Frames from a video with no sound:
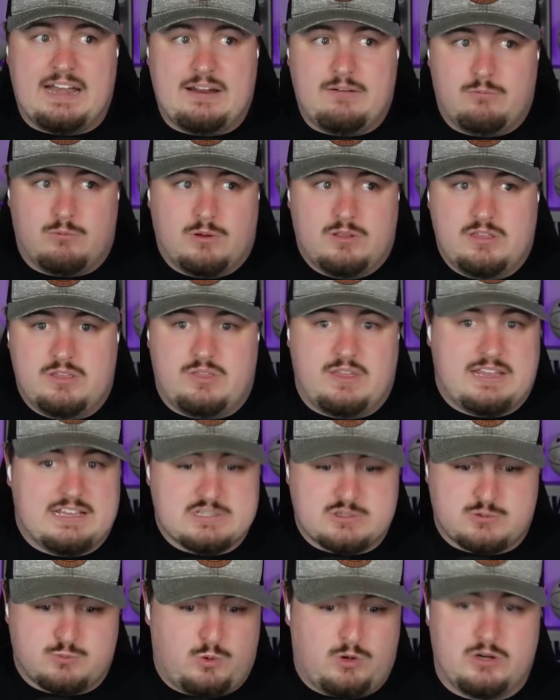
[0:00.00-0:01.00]
I really think
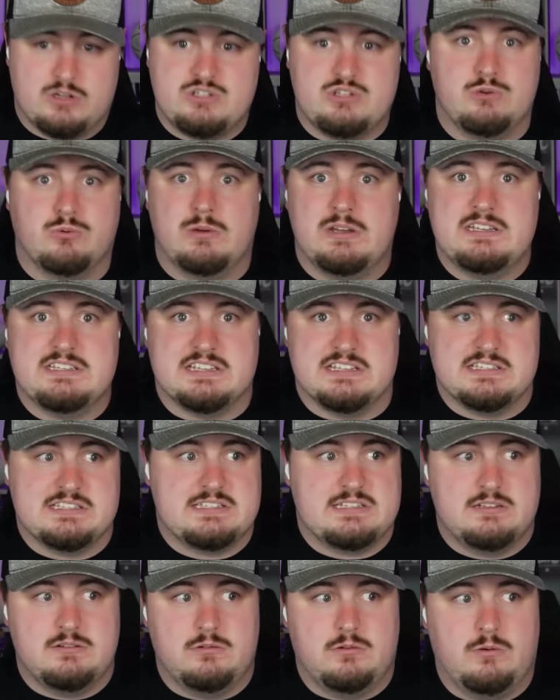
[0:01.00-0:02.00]
it's one of two
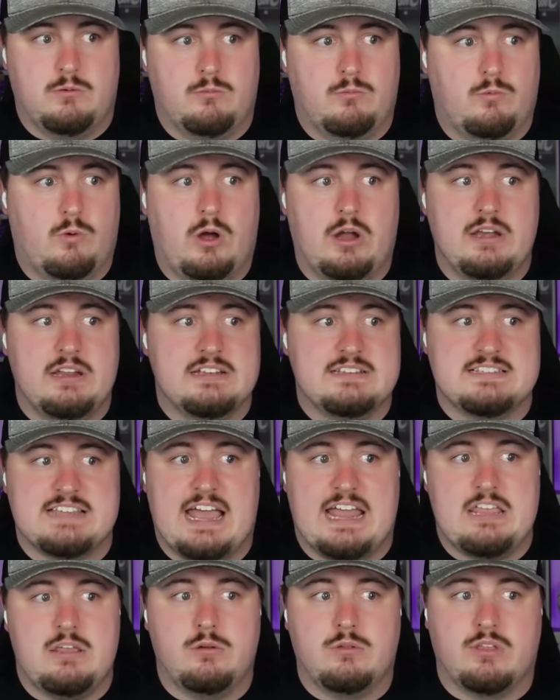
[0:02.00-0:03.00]
reasons. One is
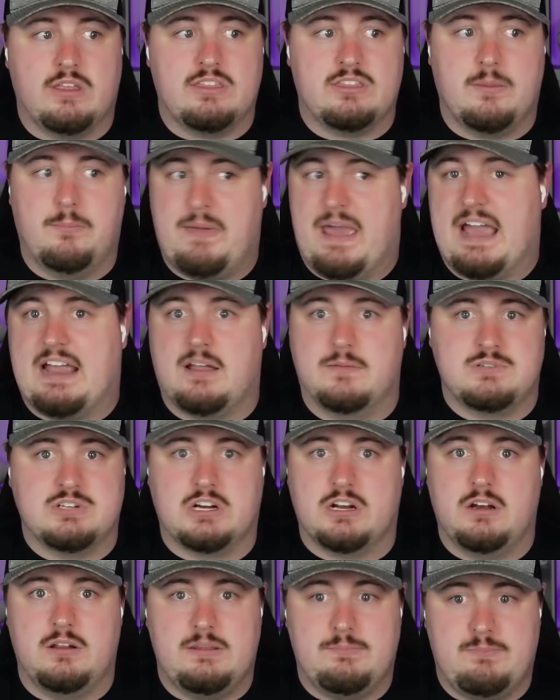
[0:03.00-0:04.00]
that you think the backups are
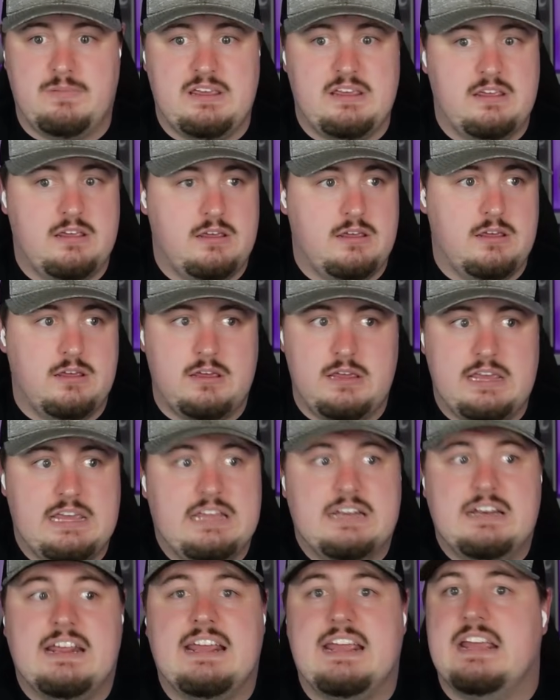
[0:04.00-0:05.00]
going to be
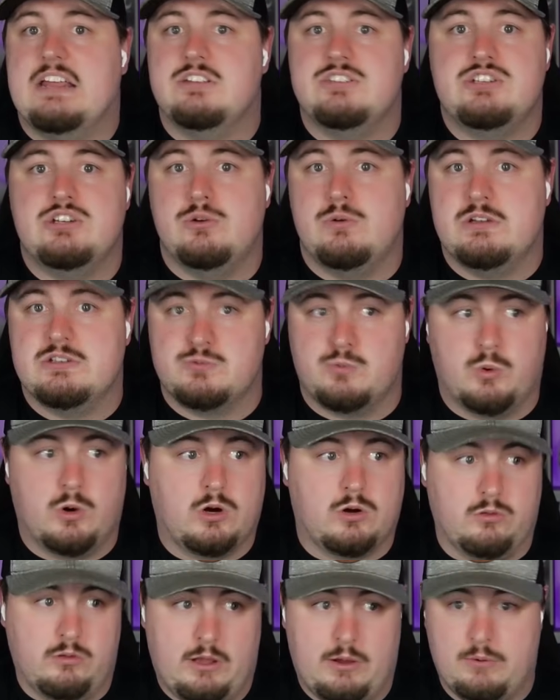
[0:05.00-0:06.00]
eating into his
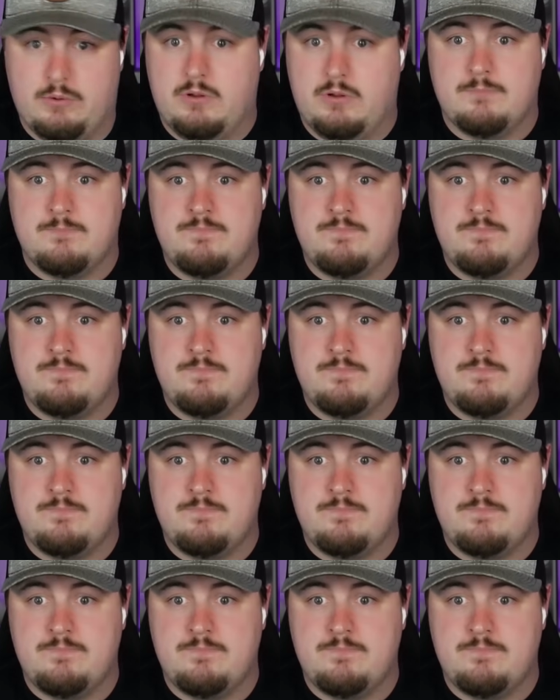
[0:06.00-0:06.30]
workload.